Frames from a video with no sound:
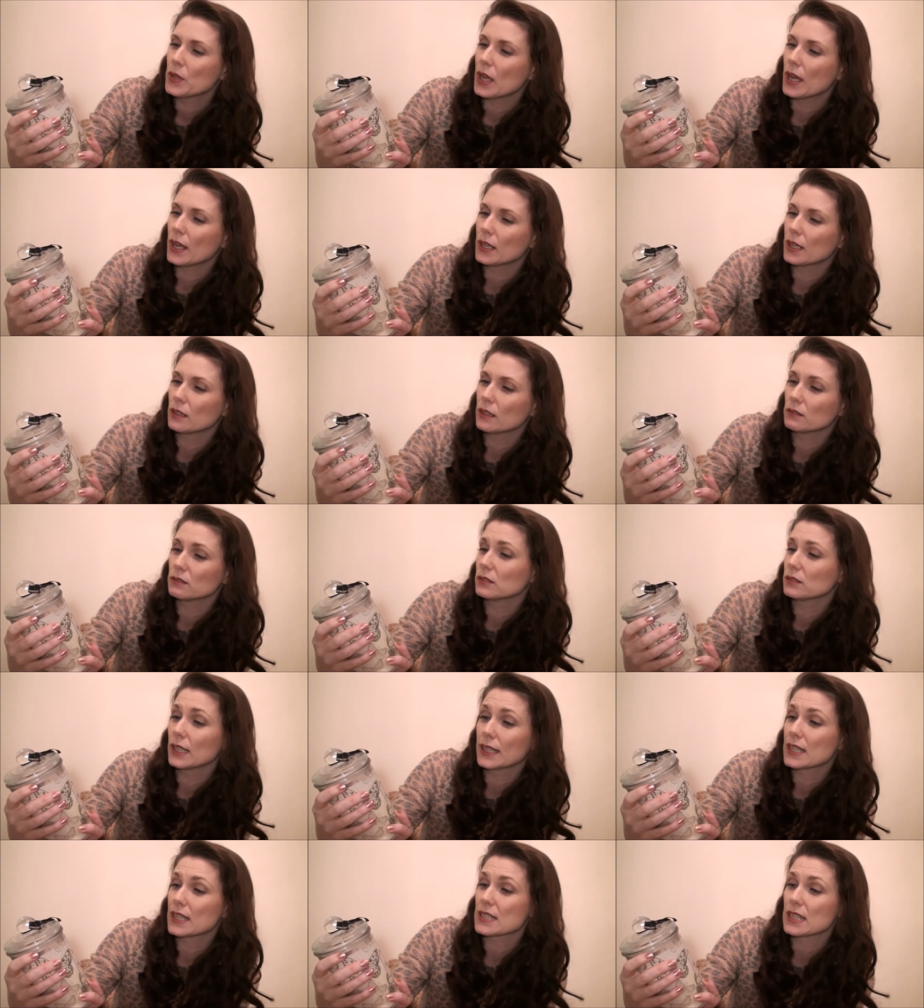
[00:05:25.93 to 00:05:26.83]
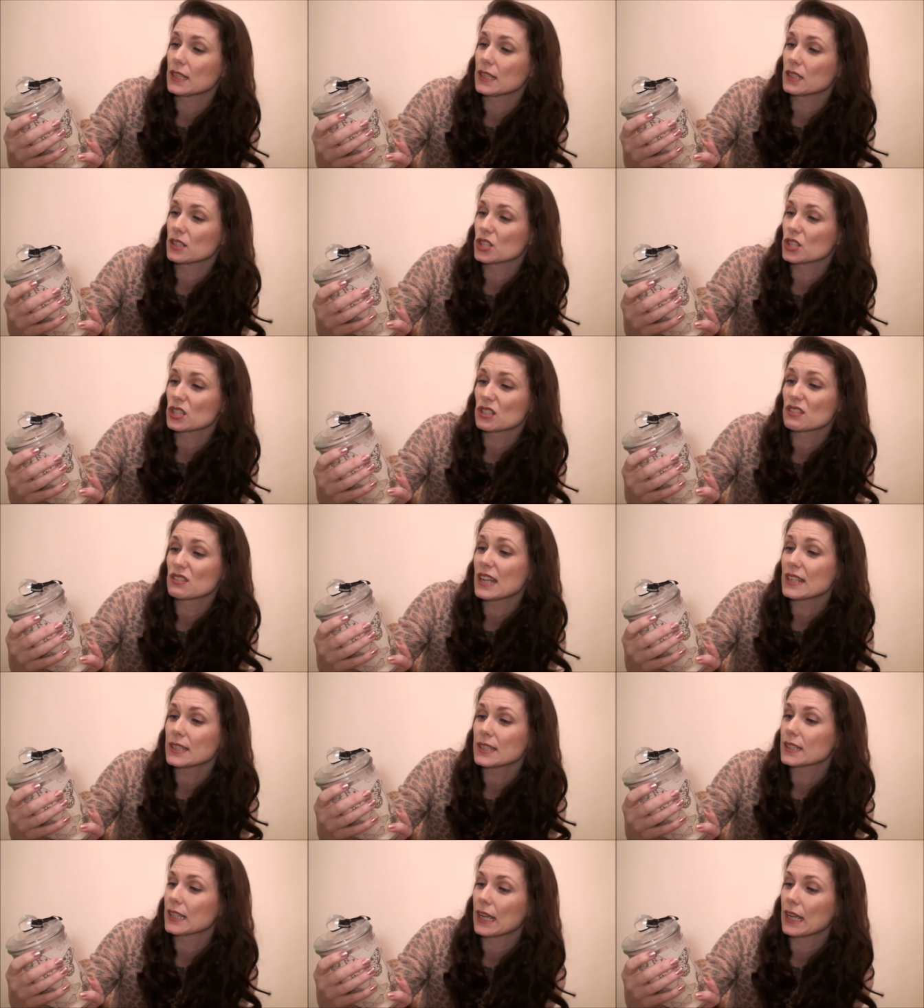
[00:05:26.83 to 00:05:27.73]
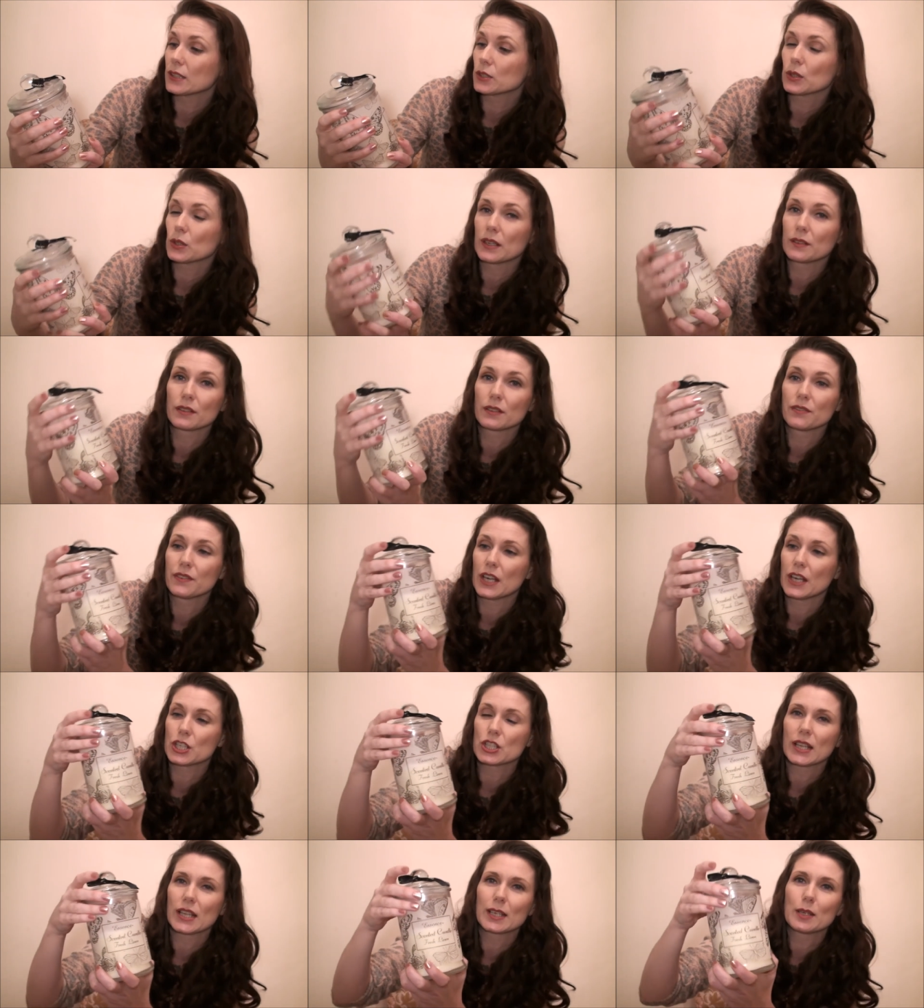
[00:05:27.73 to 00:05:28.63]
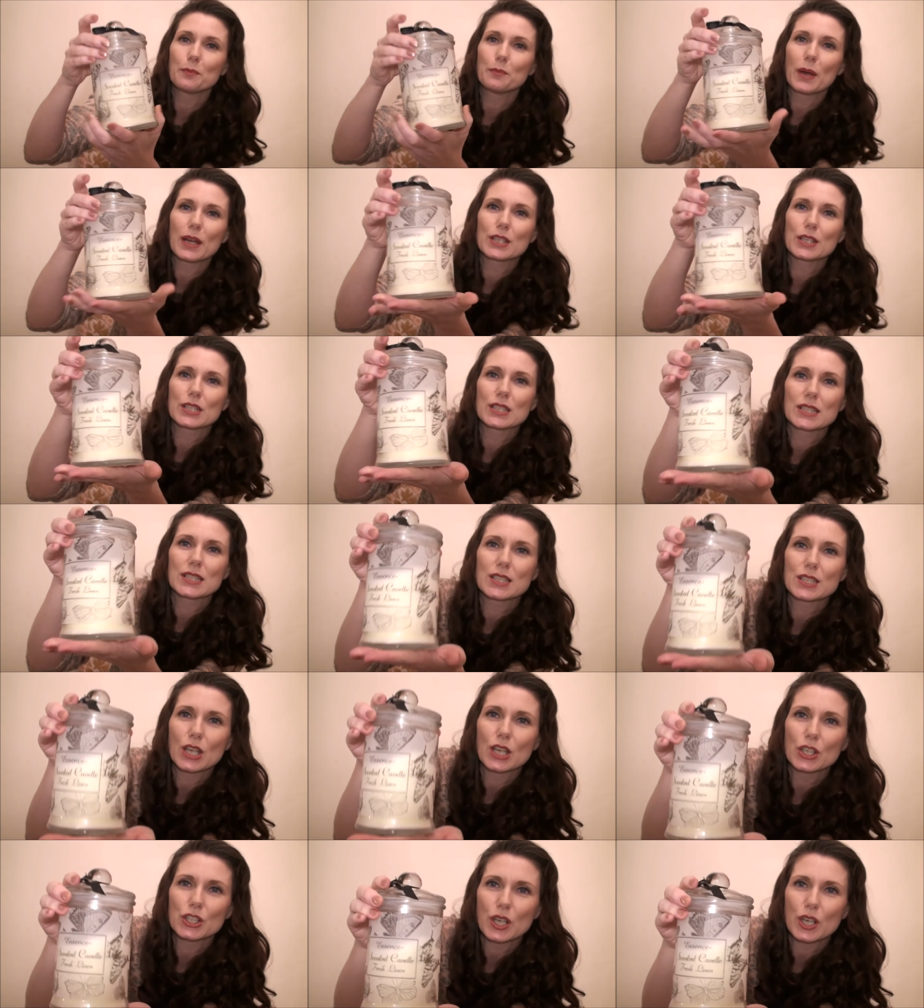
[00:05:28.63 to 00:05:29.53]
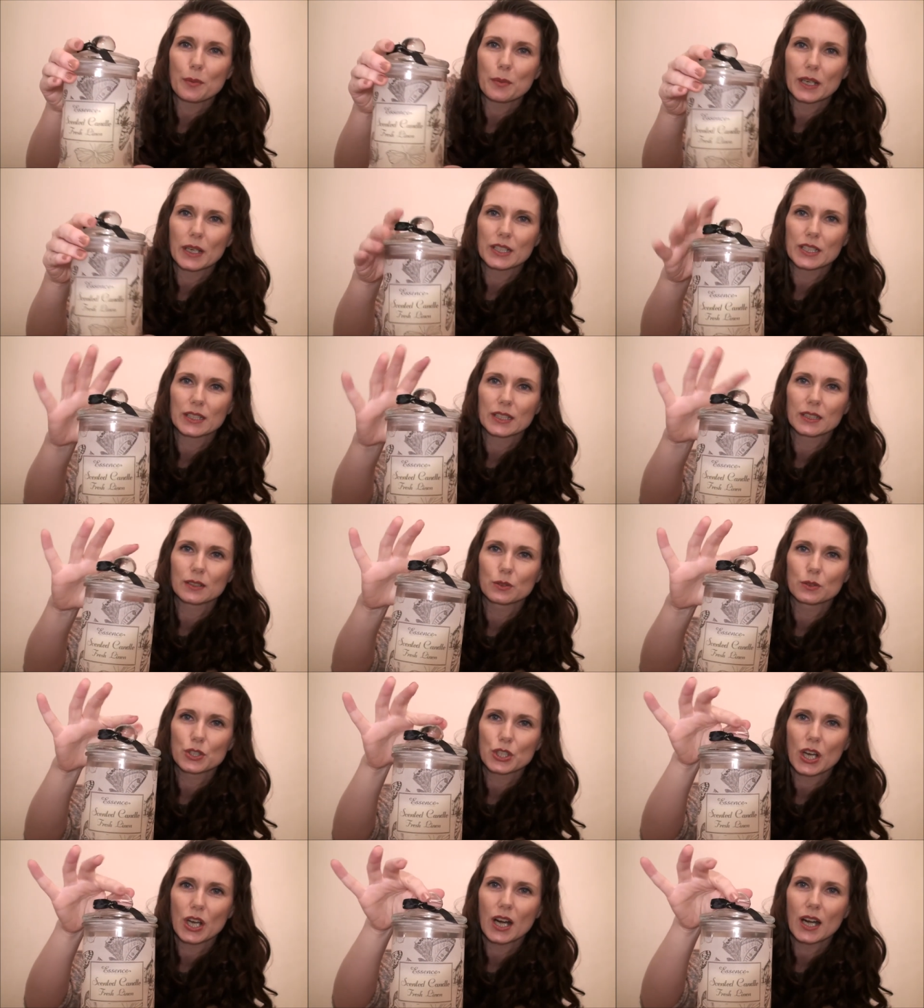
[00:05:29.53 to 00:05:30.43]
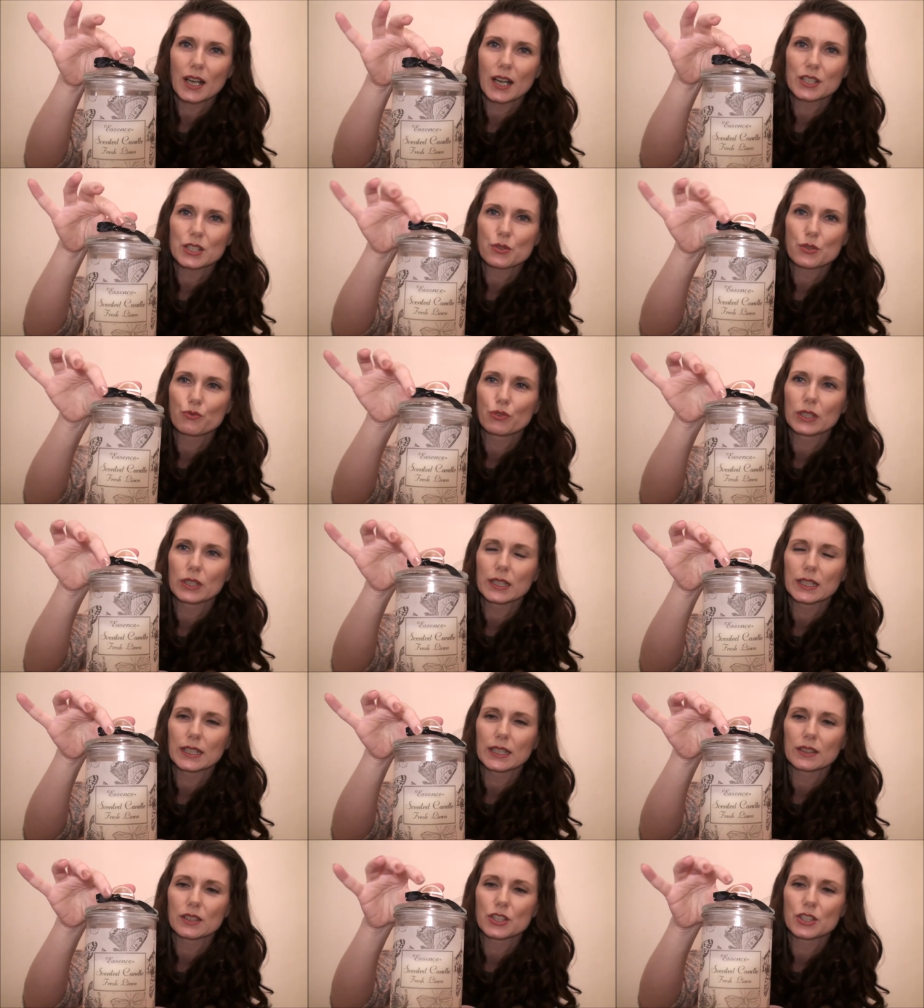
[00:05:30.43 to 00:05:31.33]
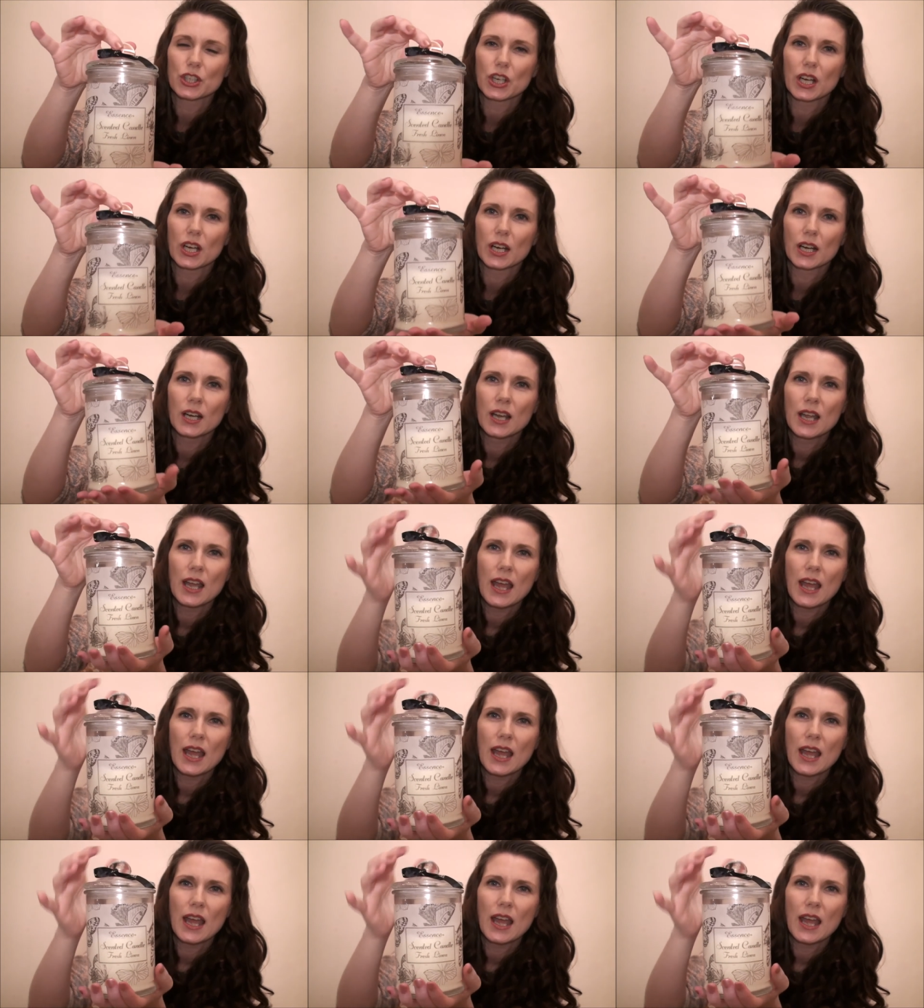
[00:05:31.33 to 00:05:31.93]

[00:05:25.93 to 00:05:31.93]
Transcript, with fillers: and it, like I said it's just scented candle and fresh linen but it's in such a pretty little jar I just really like the jar